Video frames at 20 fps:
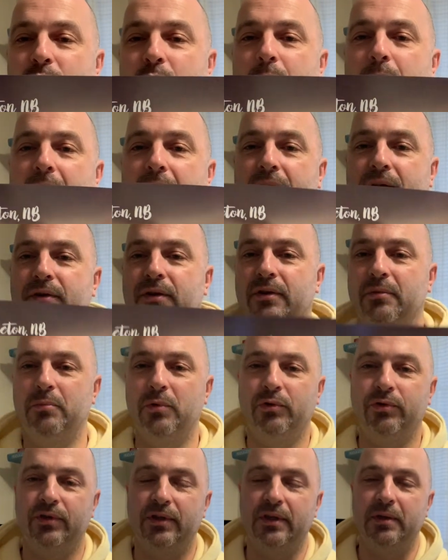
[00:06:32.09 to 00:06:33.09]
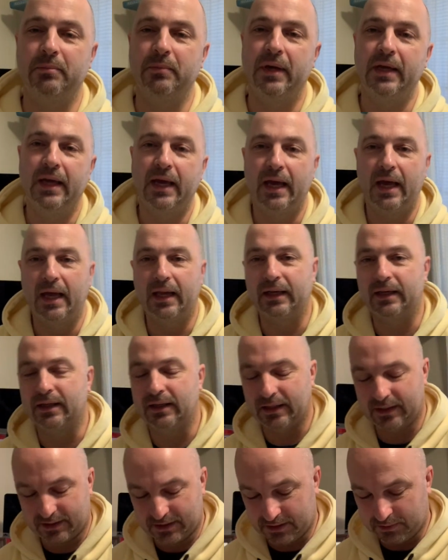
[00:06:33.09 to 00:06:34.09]
back to the museum and
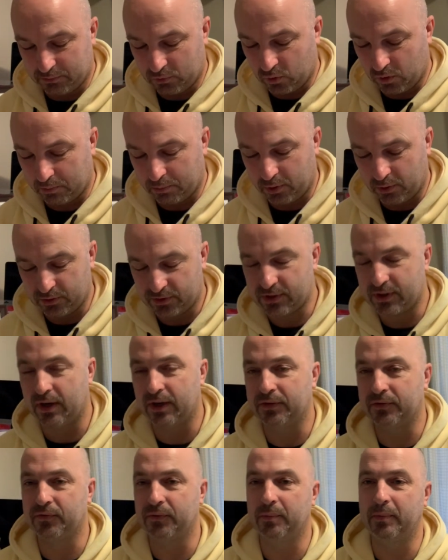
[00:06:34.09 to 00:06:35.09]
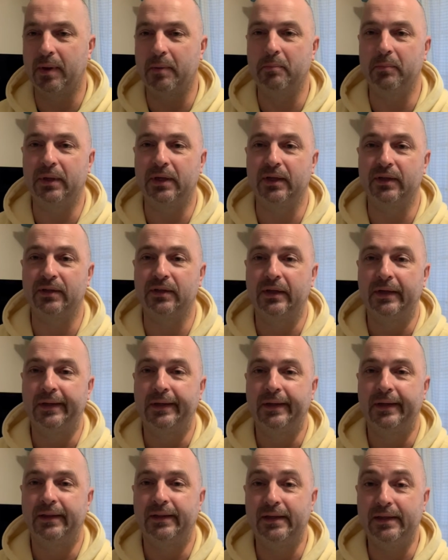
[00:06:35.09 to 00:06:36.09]
collect some more postcards from them, because
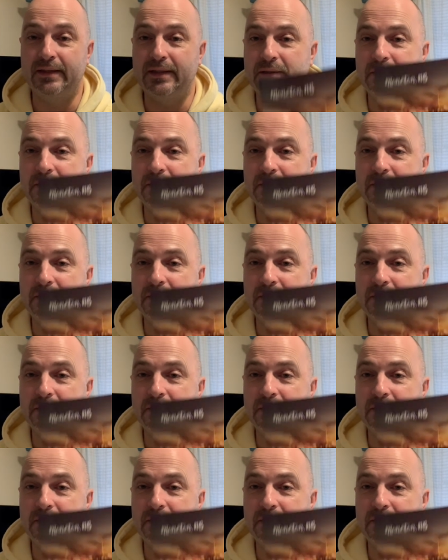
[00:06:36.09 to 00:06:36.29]
these seem